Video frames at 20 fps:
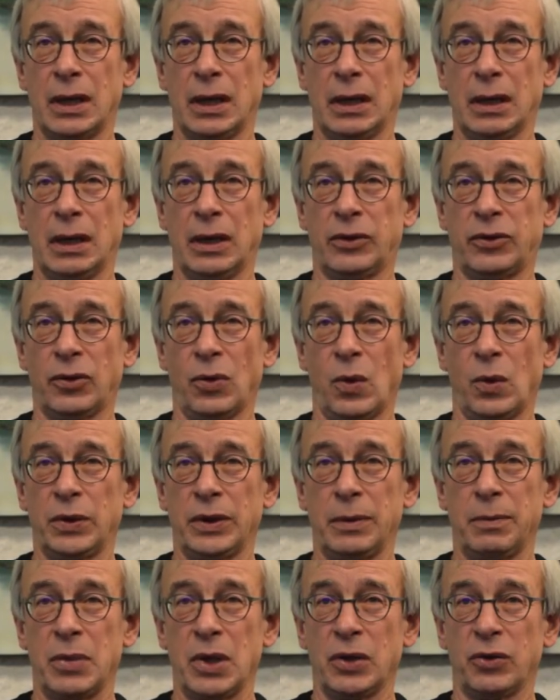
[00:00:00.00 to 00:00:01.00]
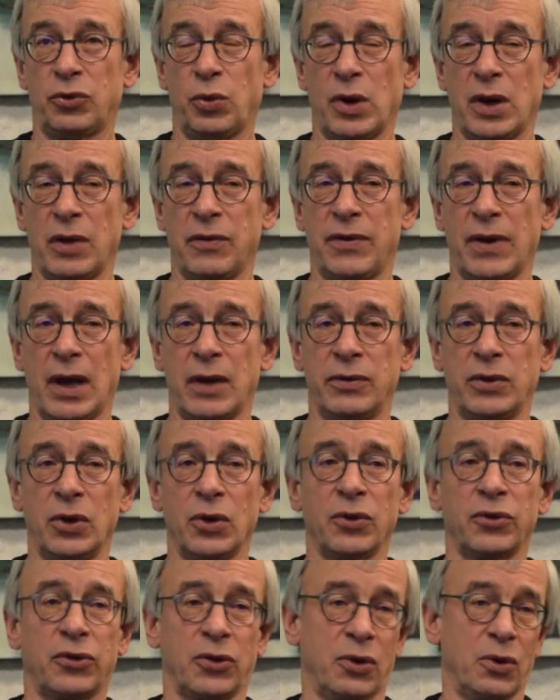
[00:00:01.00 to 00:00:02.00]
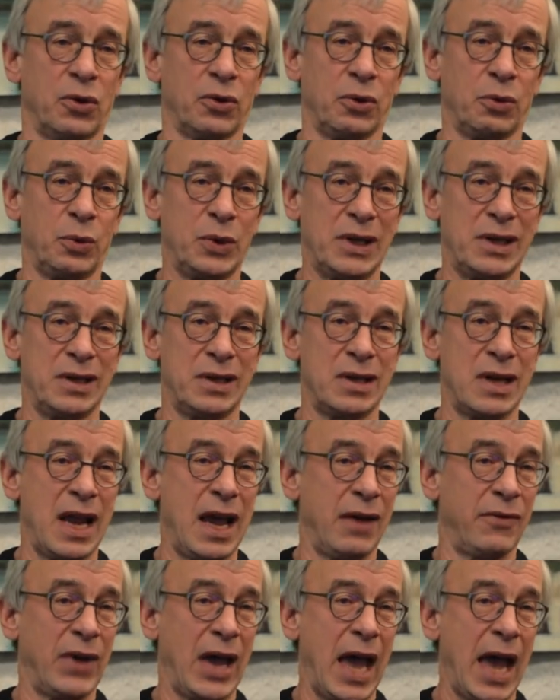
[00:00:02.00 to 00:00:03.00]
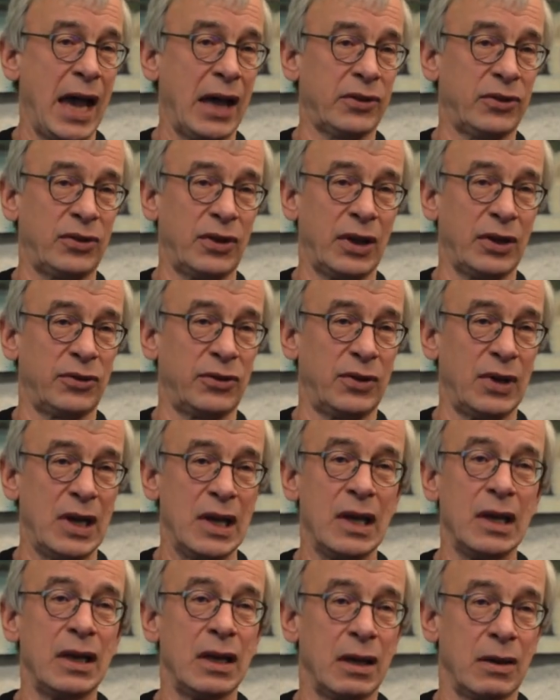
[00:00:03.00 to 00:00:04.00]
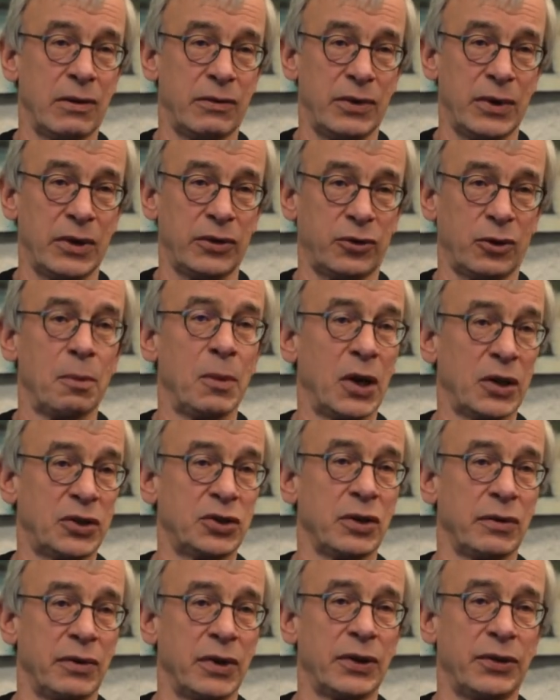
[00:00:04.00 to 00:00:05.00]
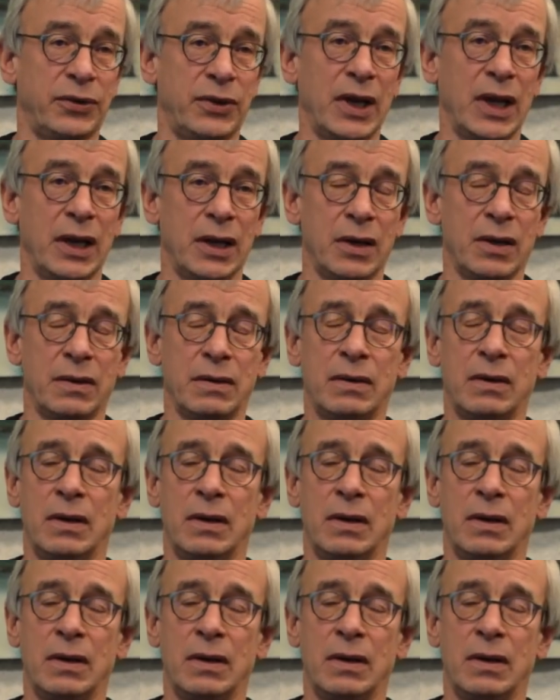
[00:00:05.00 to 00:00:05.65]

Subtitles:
it's only been 25 years ago that we didn't have access to any of this or much of this data,